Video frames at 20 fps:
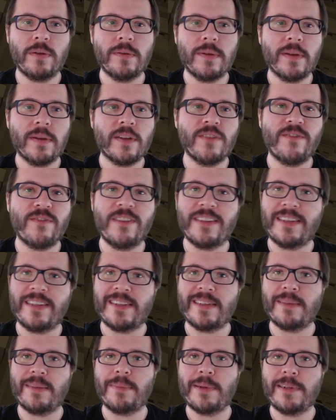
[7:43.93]
convincing
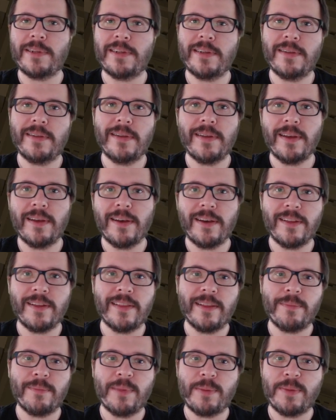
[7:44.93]
somebody
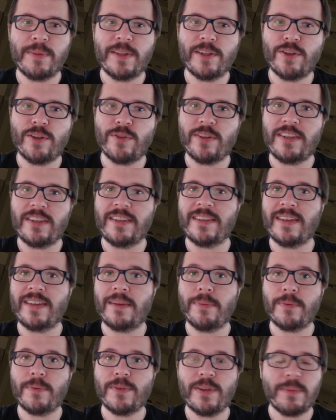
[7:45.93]
that maybe they should ease up
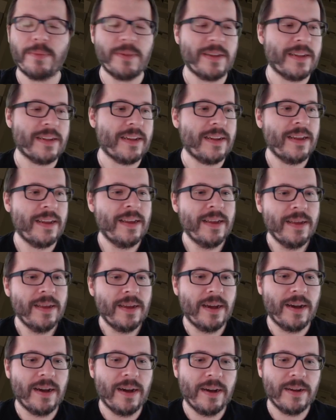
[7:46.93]
or something like that,
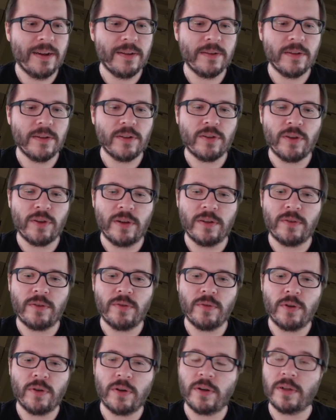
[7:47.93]
trying to
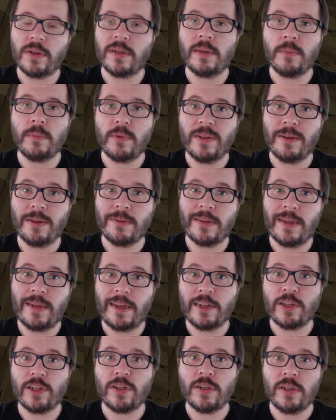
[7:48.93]
hurt them without
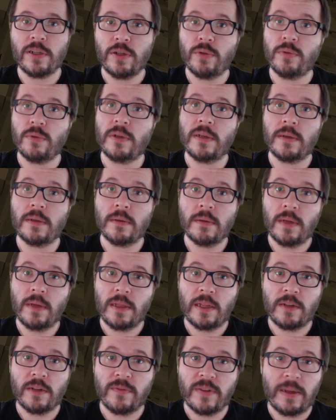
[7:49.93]
actually doing a
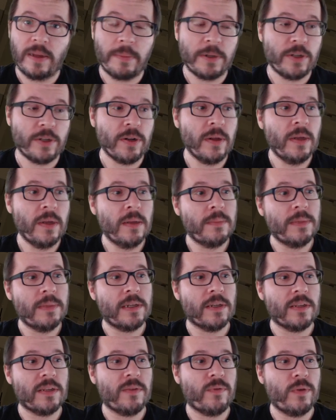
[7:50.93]
lot of damage.
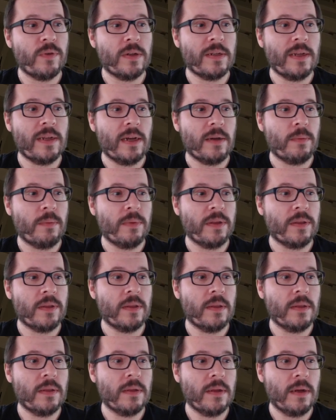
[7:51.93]
Because if you attack with
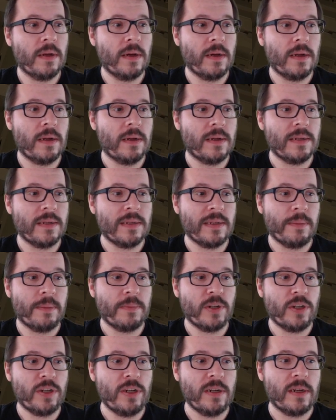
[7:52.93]
a
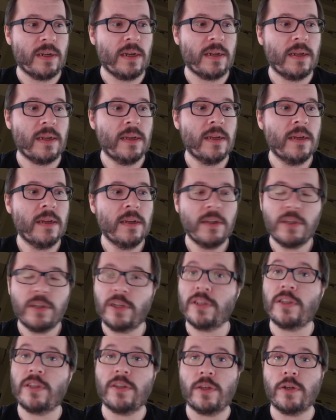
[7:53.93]
submachine gun,
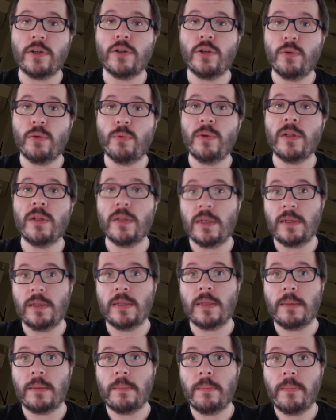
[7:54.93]
chances are you will kill
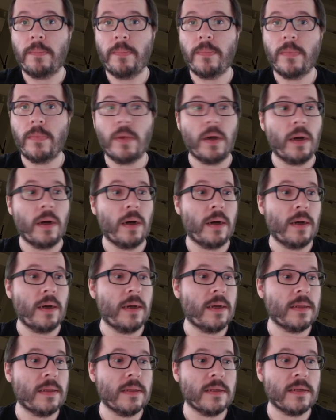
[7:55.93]
them.
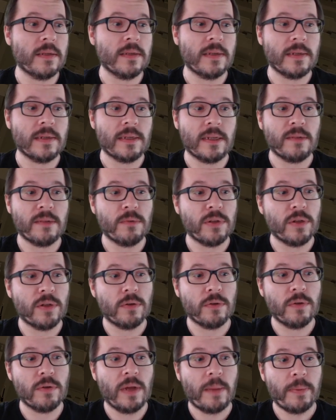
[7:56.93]
And this is exactly what's going
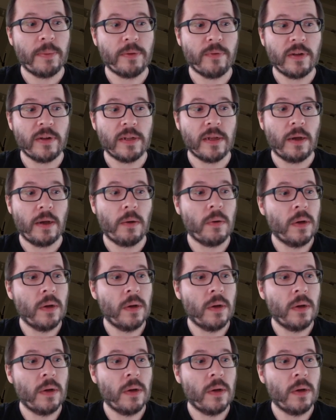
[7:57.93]
to happen right now.